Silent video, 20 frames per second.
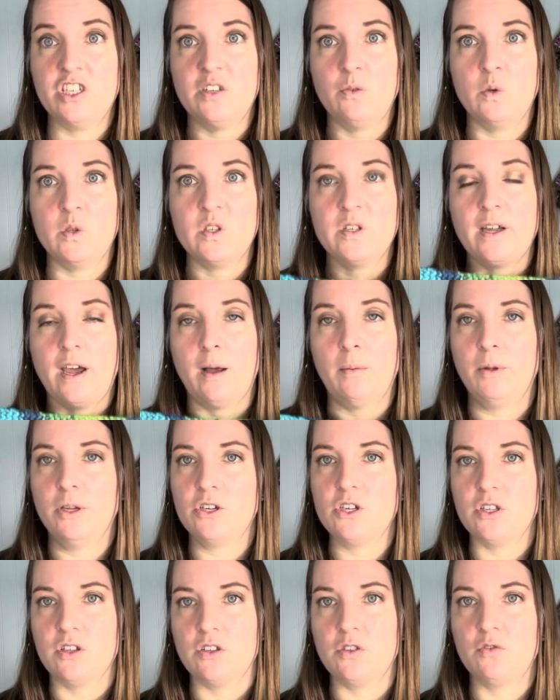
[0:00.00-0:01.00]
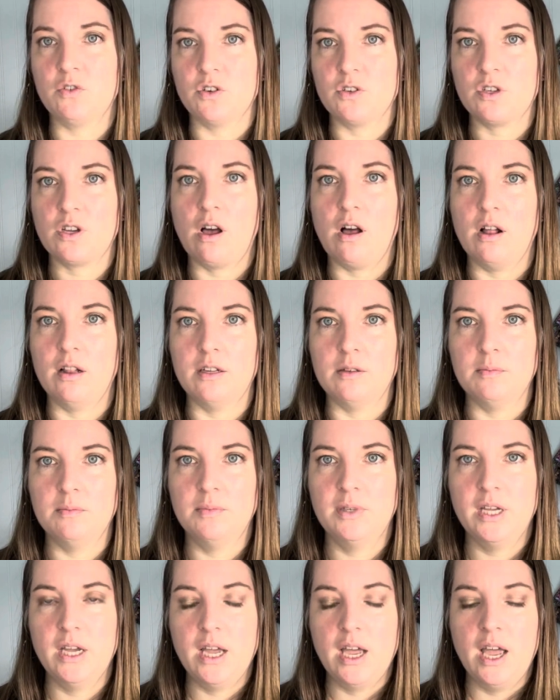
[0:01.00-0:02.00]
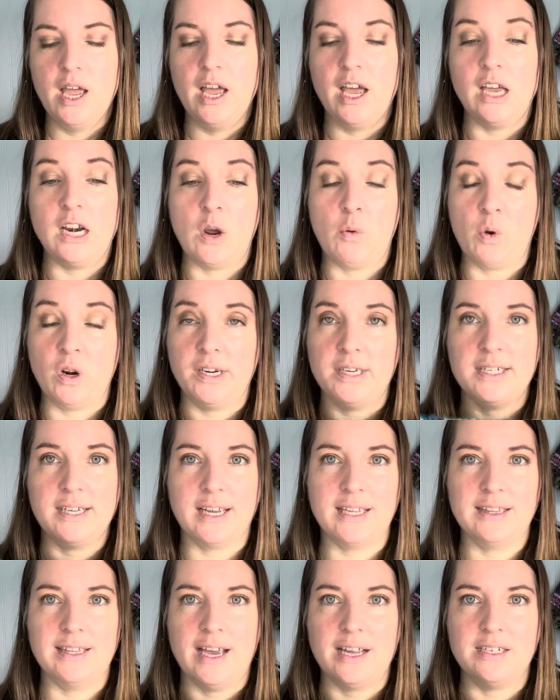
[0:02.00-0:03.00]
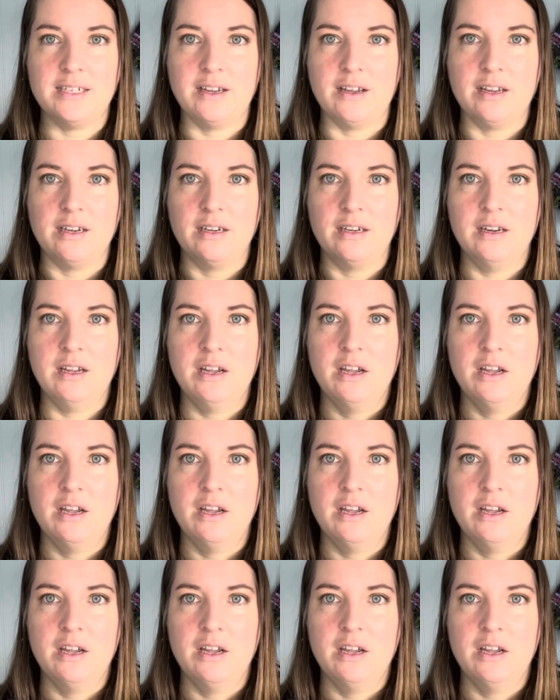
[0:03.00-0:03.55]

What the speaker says: to establish this first column, and I wanted to get that done.